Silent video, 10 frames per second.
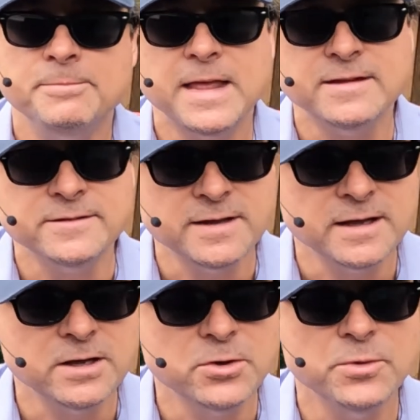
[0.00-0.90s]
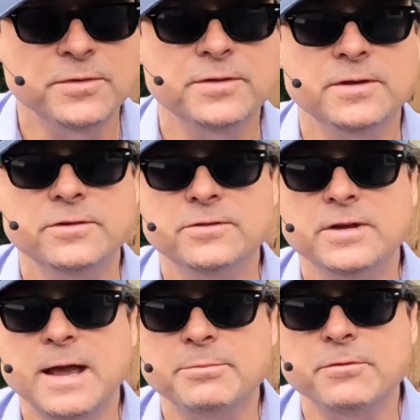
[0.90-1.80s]
That's 2 Corinthians
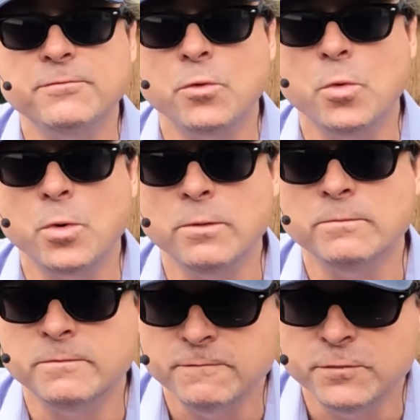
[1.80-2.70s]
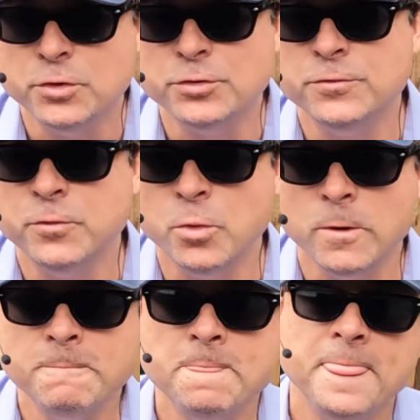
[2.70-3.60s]
chapter 4, verse 4.